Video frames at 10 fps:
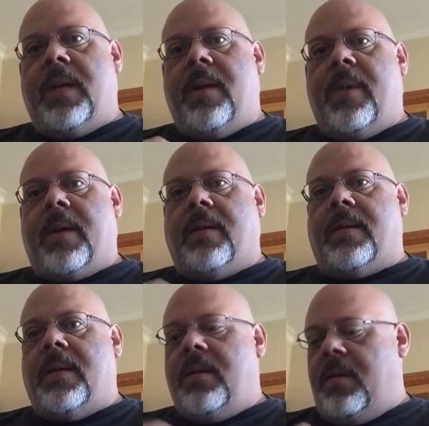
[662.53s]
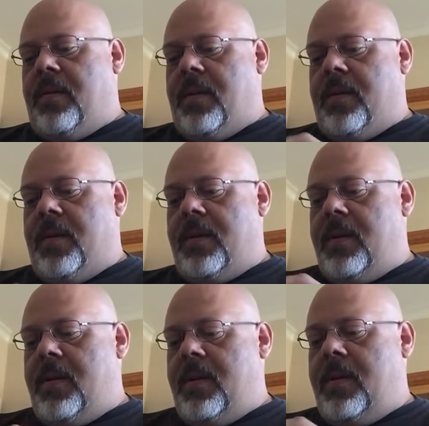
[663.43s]
in time I can tell you on it.
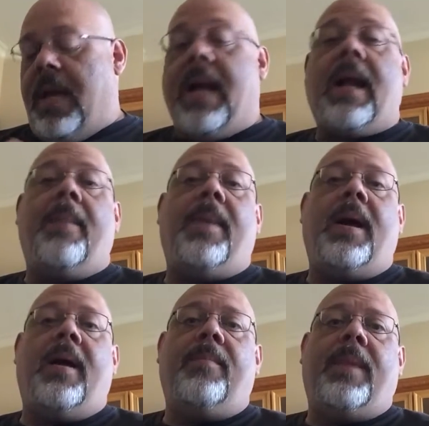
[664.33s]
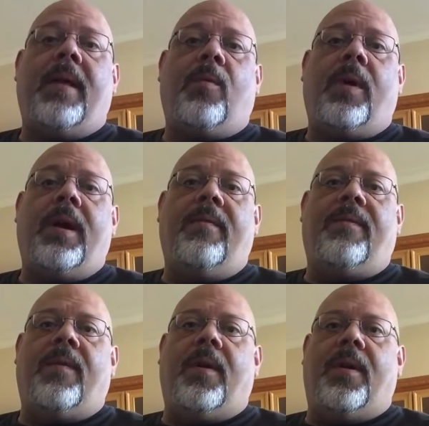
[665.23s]
I got mine, by the way,
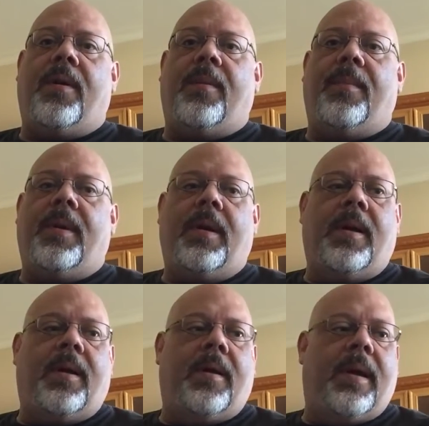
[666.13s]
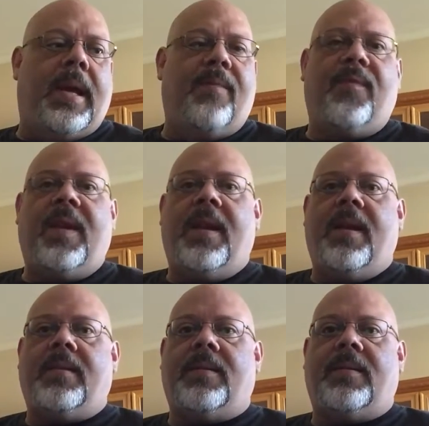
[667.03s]
from
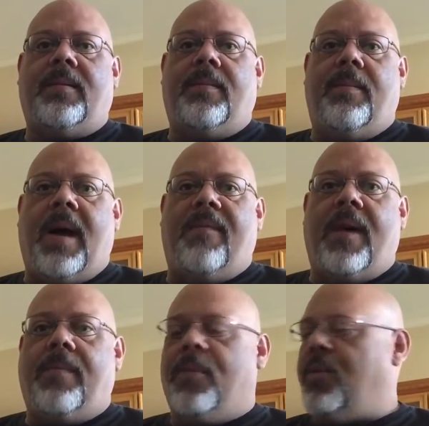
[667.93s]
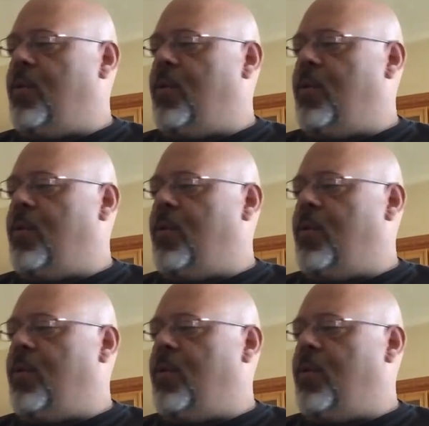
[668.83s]
MVS, my vapor